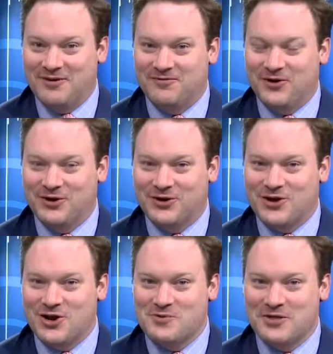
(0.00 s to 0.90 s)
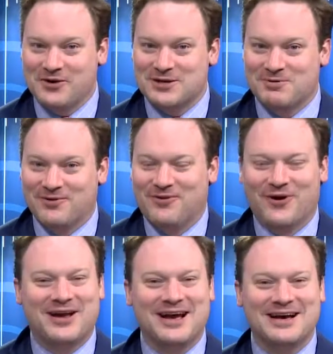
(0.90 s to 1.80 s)
a full look at your weather expert
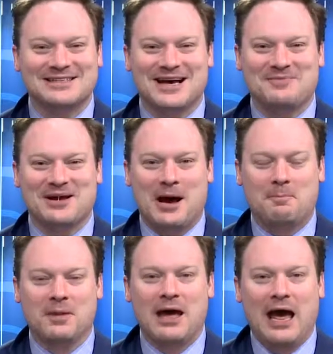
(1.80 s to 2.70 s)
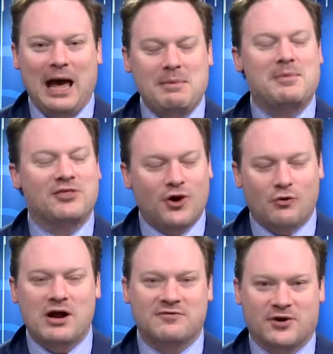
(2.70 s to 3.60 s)
forecast coming up, and maybe the
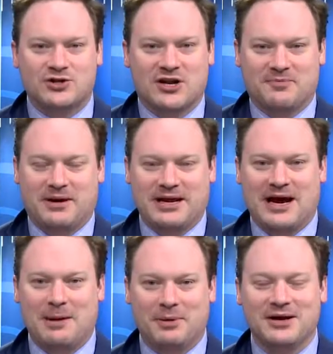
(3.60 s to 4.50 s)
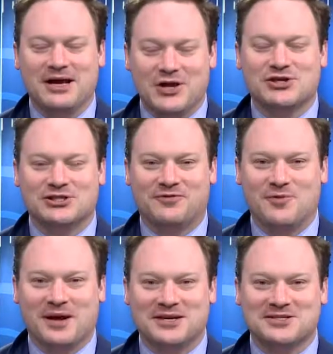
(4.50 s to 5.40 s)
correct version of the bunny hop in just a
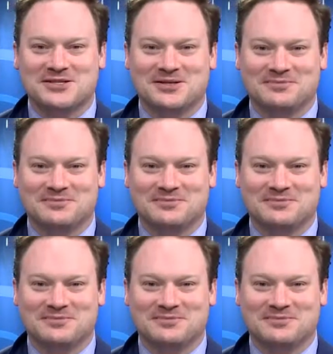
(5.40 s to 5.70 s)
few minutes.